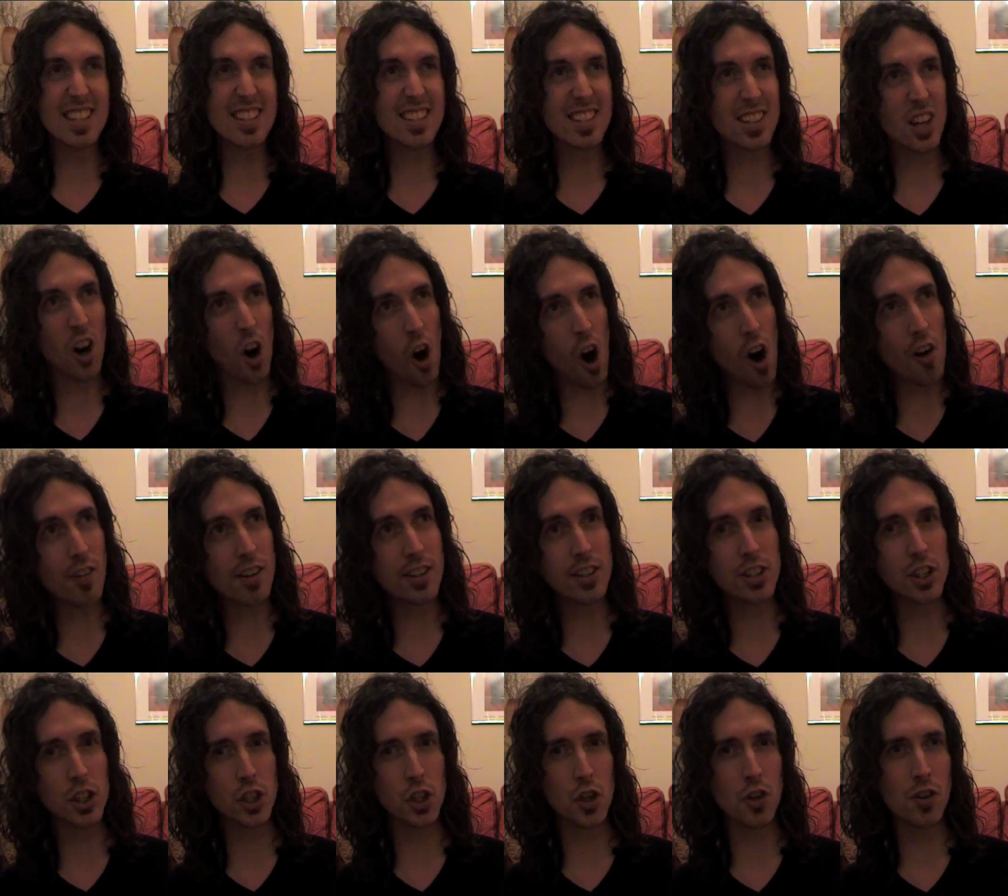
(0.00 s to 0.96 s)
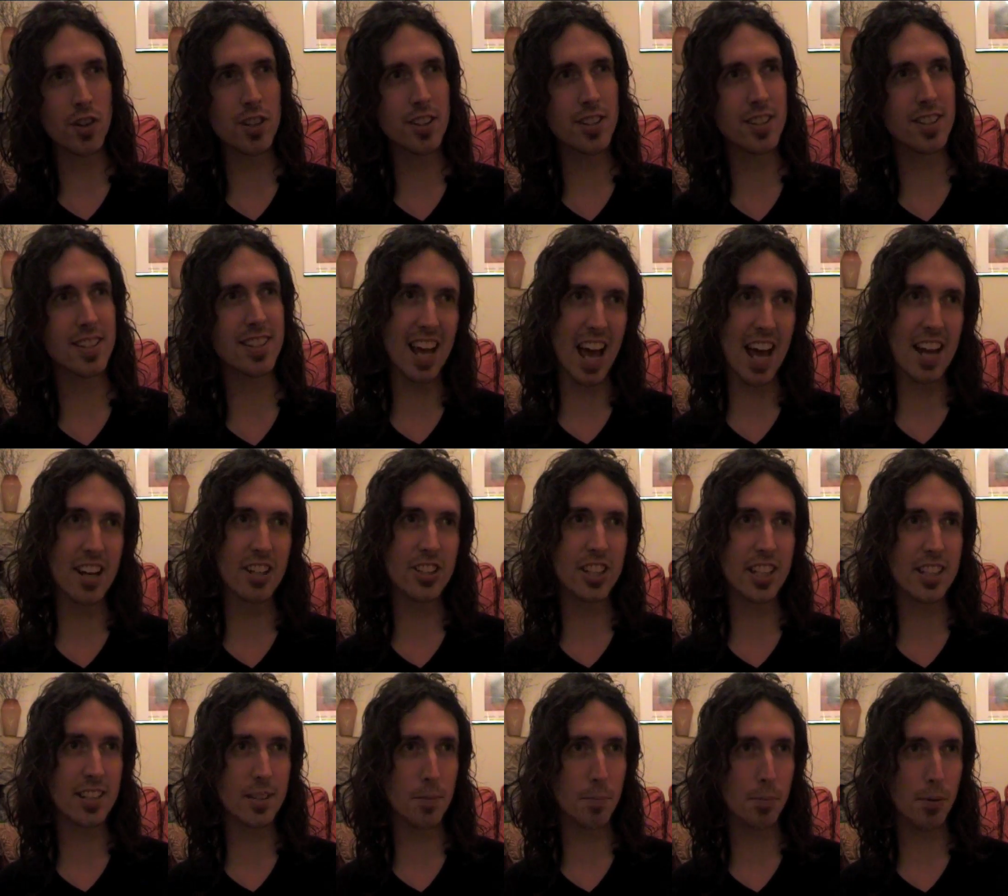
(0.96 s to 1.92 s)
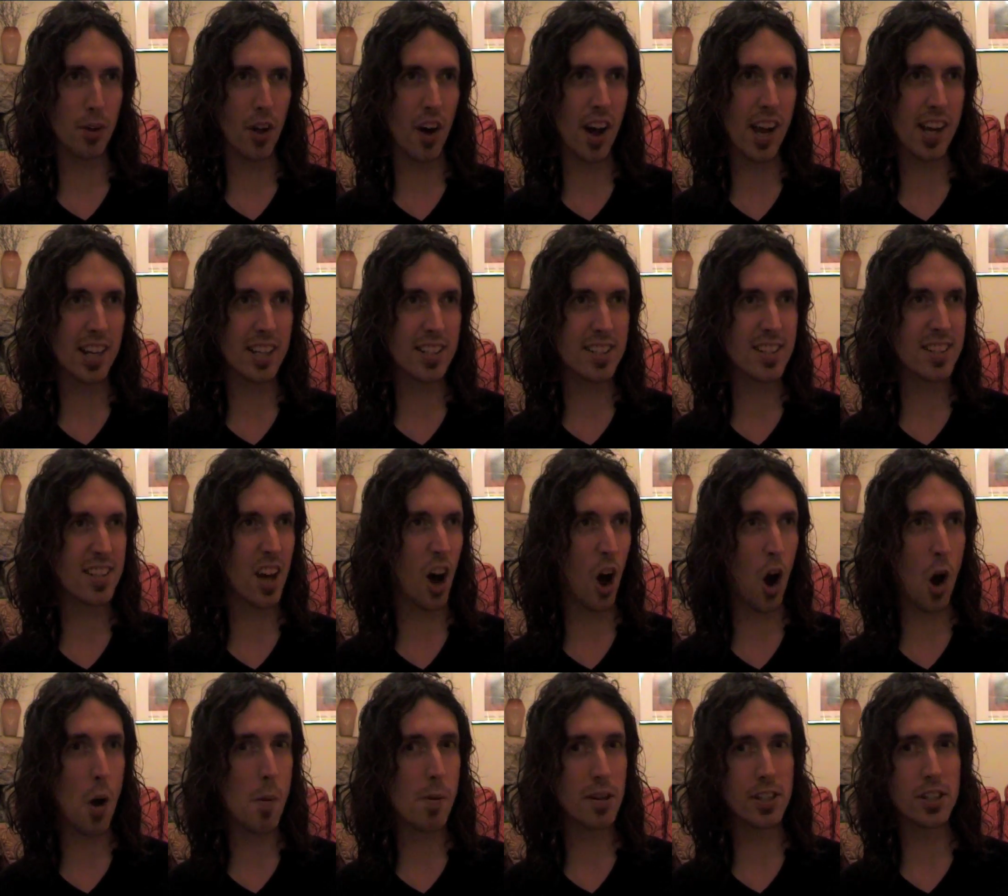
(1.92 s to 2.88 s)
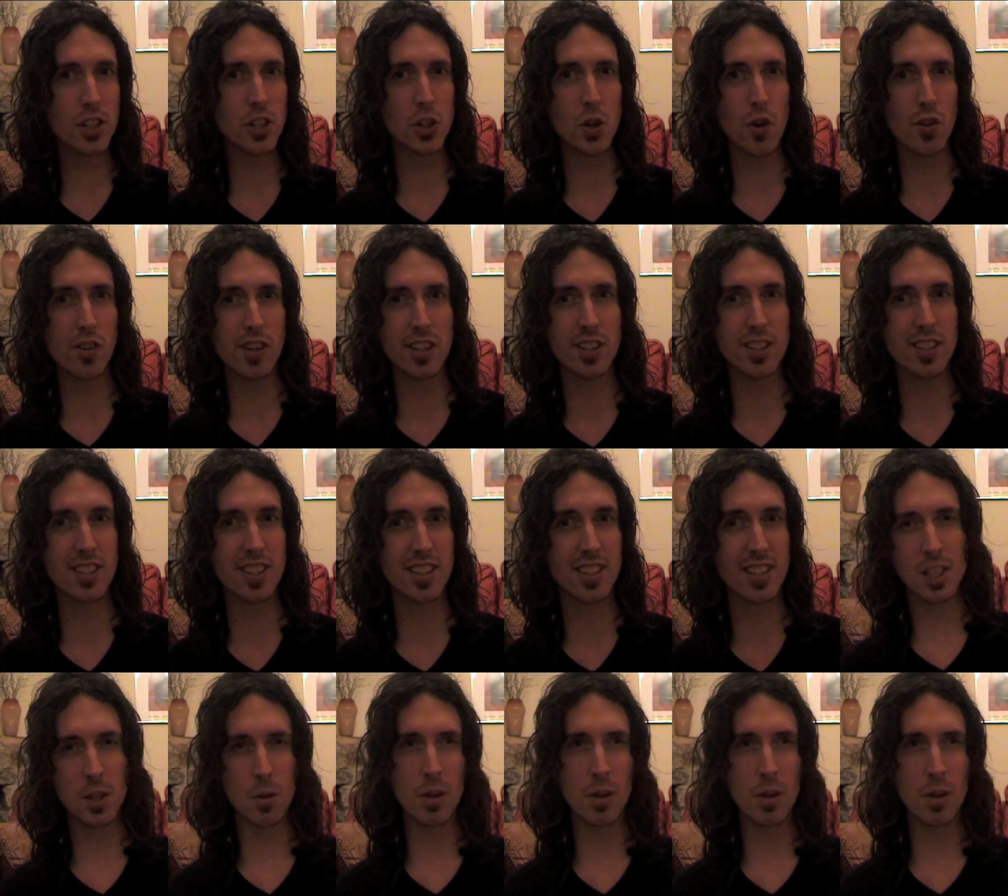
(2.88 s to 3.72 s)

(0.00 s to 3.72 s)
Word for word: There's car insurance, energy suppliers, home insurance.